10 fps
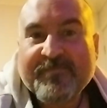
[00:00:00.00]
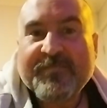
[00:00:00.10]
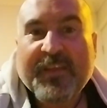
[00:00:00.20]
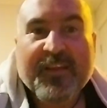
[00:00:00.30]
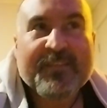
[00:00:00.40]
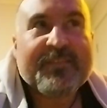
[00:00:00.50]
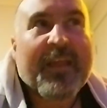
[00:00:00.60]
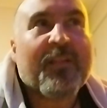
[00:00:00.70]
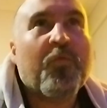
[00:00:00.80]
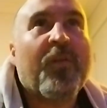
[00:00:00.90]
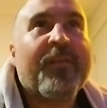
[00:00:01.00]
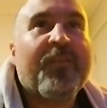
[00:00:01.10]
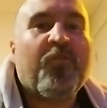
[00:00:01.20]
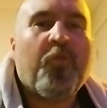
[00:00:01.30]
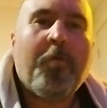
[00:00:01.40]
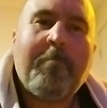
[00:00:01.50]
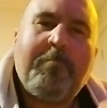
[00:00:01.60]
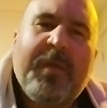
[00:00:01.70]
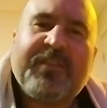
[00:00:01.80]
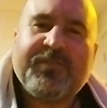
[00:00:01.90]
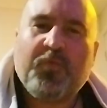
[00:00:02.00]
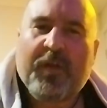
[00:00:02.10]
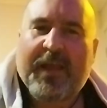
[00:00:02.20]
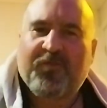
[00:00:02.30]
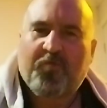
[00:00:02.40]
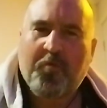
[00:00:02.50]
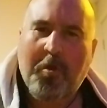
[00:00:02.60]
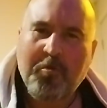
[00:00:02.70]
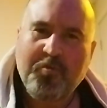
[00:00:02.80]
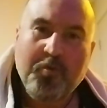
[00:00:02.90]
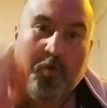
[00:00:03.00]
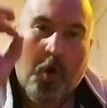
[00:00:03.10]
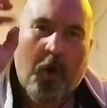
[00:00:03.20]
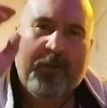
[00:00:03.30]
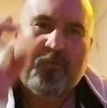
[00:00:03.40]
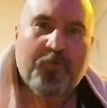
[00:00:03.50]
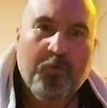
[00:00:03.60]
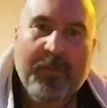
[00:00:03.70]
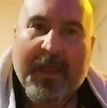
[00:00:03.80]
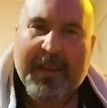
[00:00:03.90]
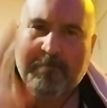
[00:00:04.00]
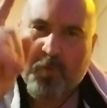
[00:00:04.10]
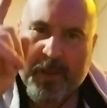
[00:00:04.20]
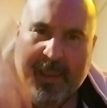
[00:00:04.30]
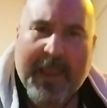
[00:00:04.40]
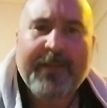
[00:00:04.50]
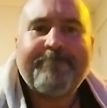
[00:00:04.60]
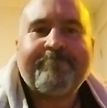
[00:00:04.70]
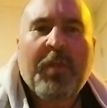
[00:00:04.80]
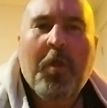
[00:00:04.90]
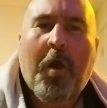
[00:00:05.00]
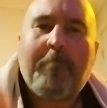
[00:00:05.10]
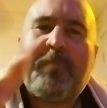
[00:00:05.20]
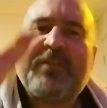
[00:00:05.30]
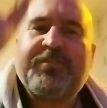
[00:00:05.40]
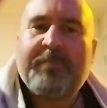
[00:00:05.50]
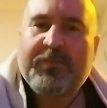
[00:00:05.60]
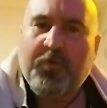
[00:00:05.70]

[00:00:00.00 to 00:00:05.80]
seeing exactly what I needed to do, pictured what I had to do, knew I could do that in my head, pictured me